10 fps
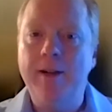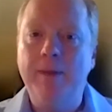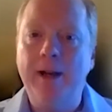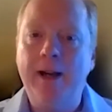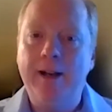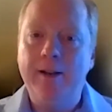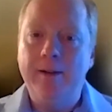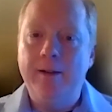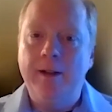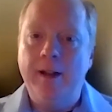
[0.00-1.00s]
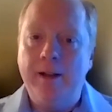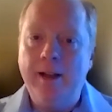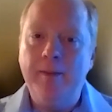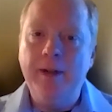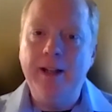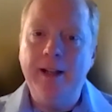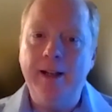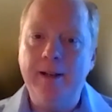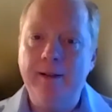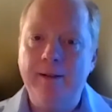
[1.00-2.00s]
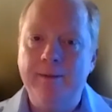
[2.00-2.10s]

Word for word: back. Hit them again,